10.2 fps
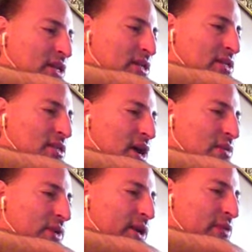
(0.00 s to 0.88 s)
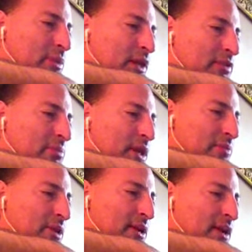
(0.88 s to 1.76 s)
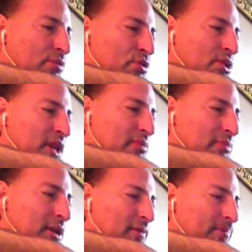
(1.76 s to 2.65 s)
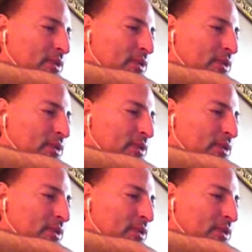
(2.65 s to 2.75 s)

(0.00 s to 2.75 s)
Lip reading: does not really believe in me, but in him who sent me.